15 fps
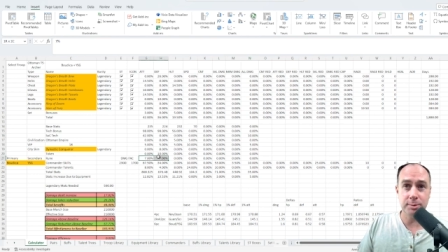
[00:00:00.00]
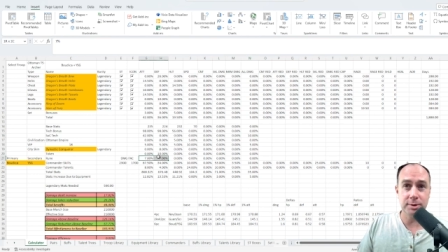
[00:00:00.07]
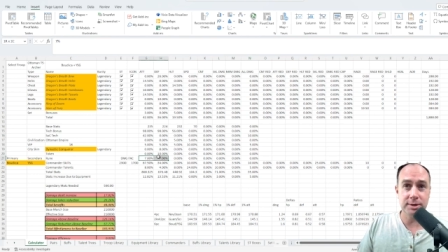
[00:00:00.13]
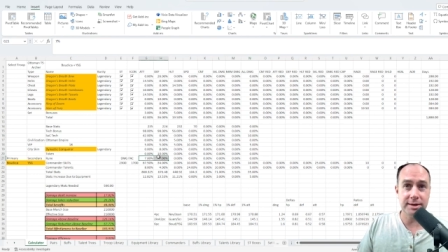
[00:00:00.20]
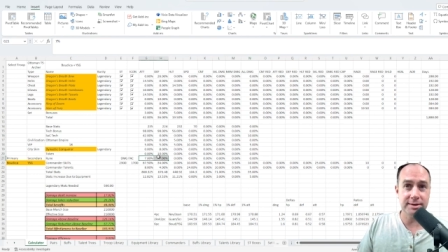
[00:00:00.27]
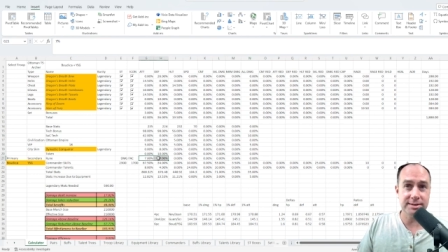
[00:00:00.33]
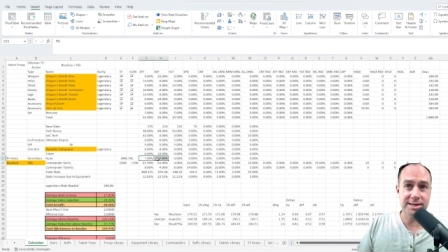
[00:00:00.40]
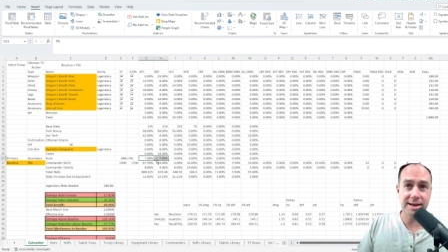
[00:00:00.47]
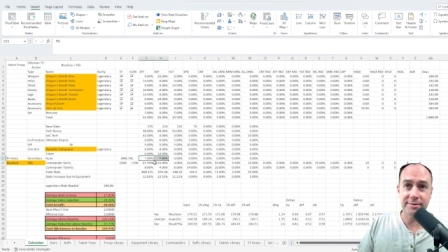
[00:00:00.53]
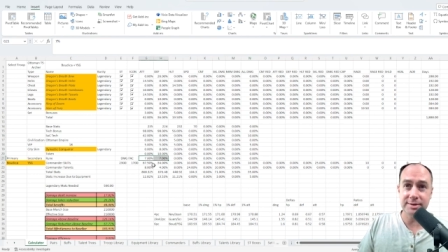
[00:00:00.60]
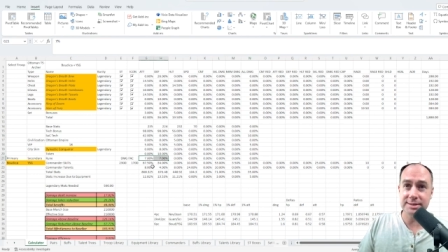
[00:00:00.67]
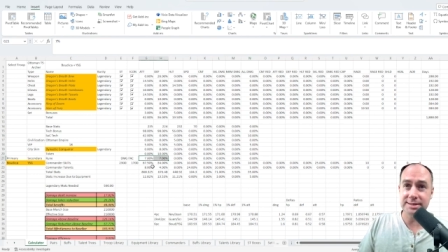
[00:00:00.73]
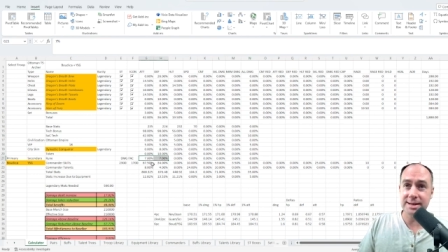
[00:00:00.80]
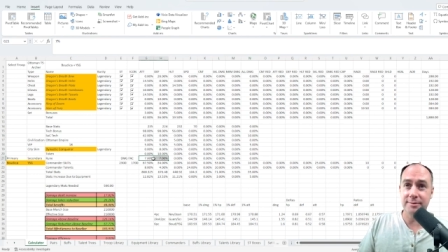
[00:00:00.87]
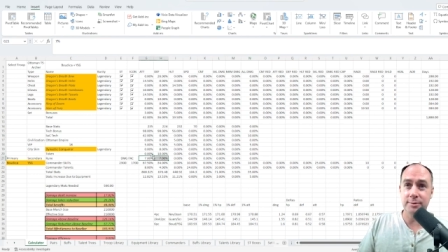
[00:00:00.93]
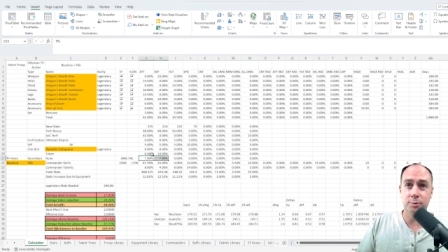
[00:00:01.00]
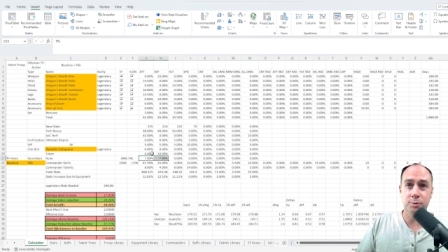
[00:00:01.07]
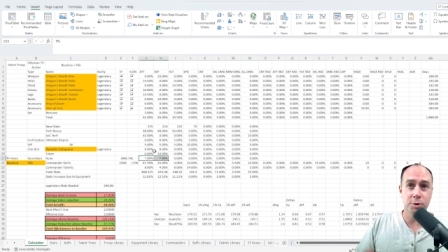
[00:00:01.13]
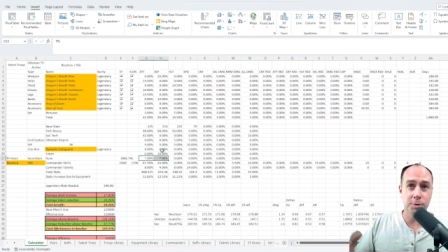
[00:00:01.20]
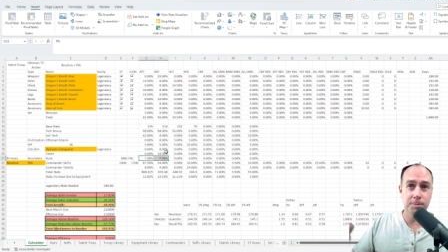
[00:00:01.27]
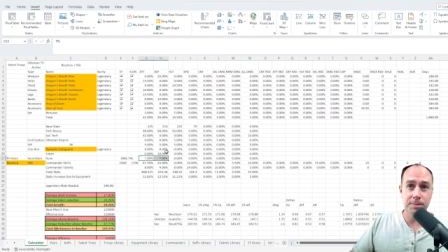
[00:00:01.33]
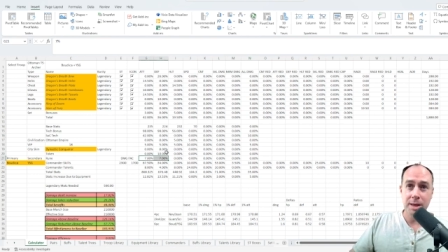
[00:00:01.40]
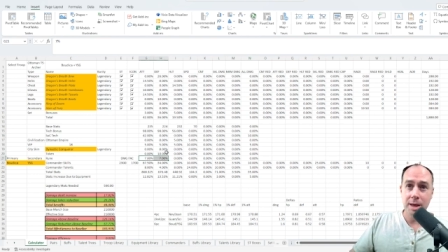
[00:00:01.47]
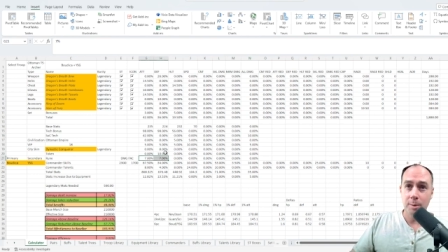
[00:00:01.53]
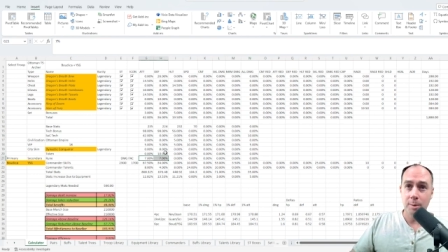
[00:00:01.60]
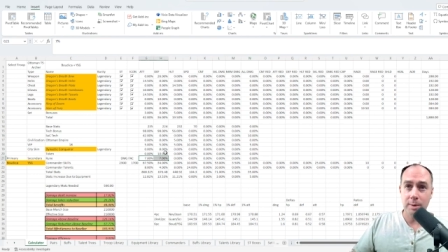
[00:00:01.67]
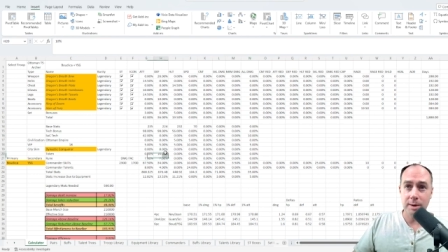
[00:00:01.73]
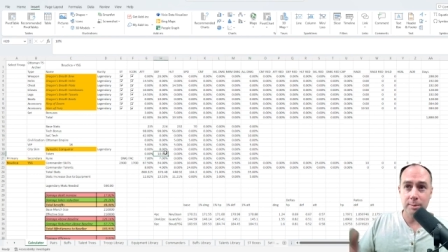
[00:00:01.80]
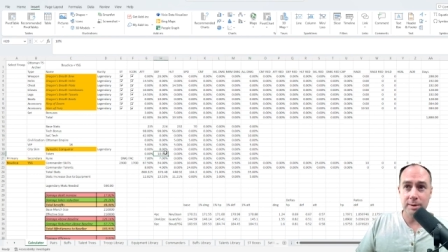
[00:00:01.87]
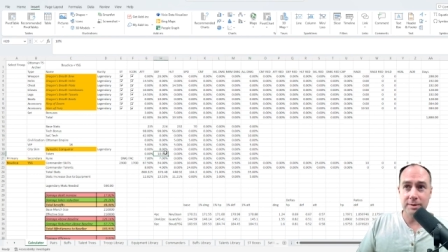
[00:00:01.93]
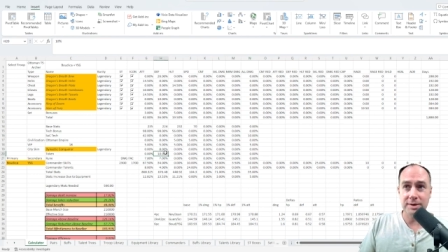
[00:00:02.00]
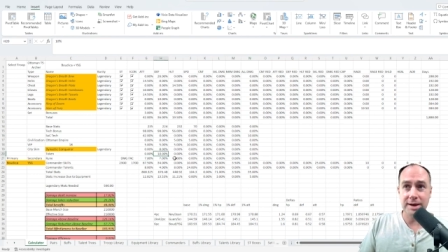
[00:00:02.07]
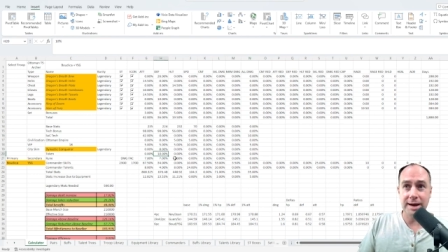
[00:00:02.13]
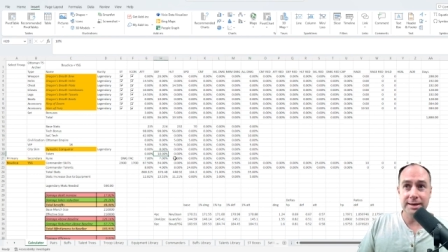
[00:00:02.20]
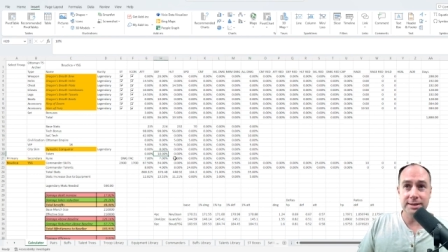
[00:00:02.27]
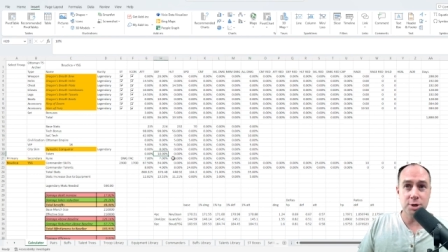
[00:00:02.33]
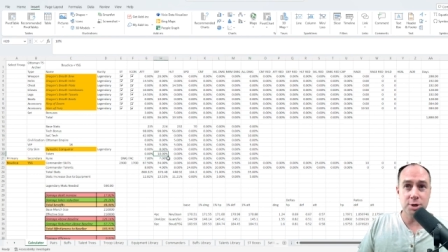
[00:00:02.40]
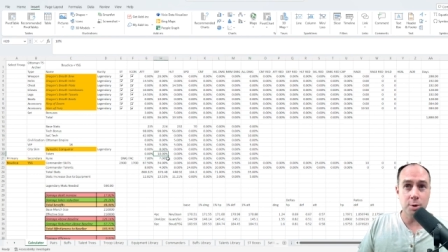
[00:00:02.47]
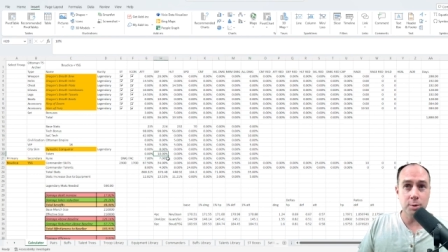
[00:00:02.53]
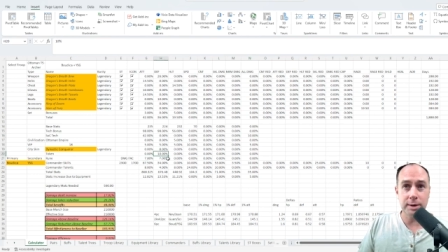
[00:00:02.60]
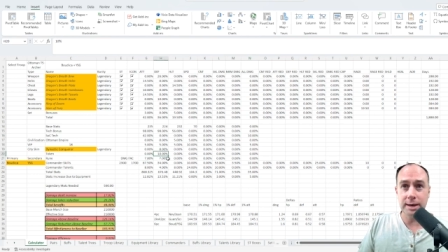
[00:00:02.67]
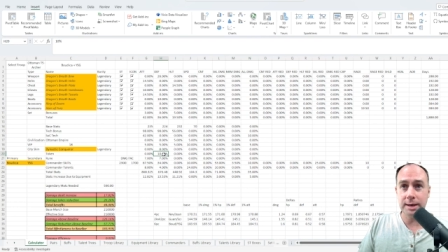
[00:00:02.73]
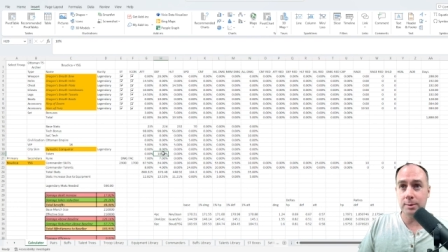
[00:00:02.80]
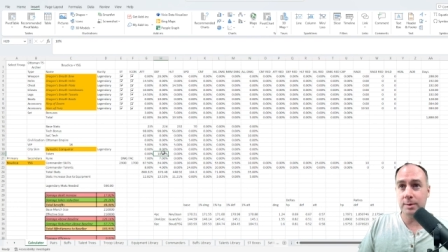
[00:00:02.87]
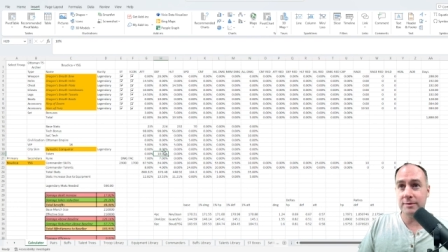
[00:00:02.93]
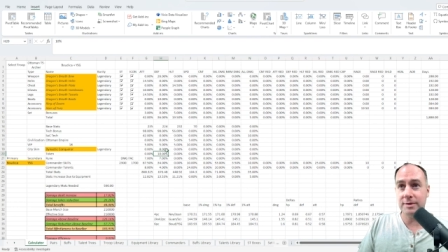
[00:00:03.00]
We're a 7 7 rune. We, we've got a token.